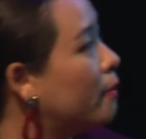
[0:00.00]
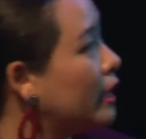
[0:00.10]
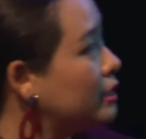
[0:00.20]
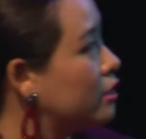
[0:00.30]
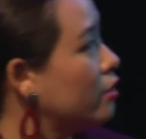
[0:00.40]

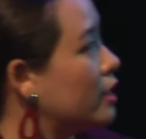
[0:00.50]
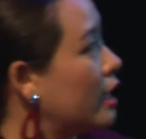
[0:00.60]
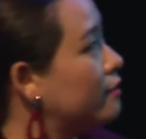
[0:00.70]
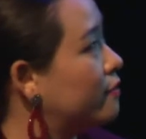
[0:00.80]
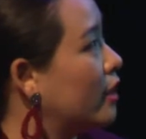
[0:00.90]
Based on
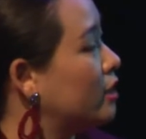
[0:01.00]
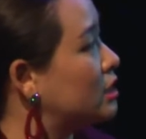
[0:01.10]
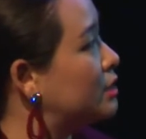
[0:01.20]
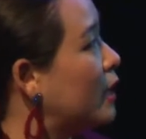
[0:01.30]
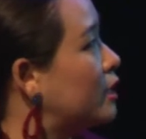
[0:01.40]
that
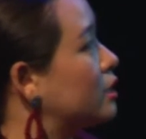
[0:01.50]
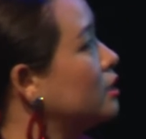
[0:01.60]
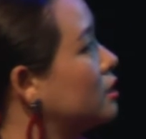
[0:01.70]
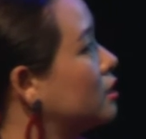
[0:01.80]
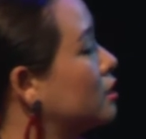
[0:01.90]
final
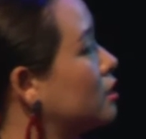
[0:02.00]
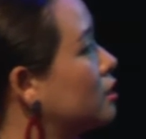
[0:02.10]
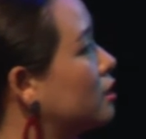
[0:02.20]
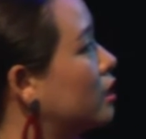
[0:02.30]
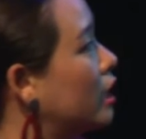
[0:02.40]
spatter,
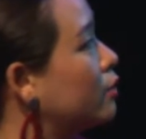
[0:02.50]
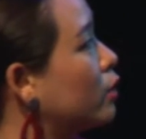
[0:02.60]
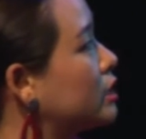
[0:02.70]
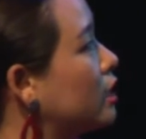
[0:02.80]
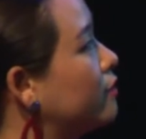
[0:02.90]
it
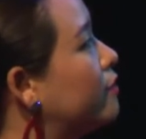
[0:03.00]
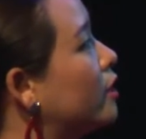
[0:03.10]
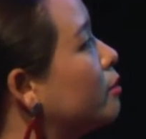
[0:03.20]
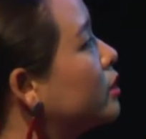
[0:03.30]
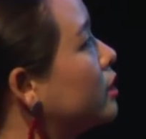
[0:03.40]
was
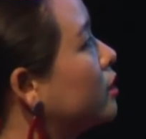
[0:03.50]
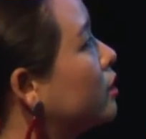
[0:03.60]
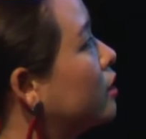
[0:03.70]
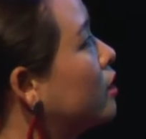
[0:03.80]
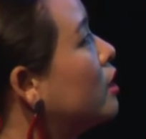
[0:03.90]
confirmed
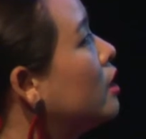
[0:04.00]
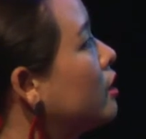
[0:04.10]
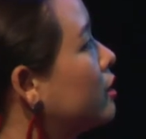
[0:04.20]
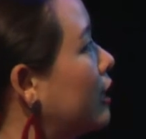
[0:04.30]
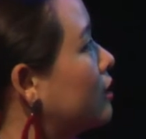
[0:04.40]

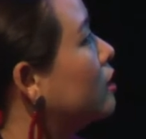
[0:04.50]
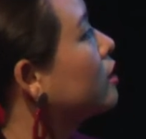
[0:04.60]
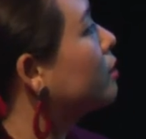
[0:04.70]
that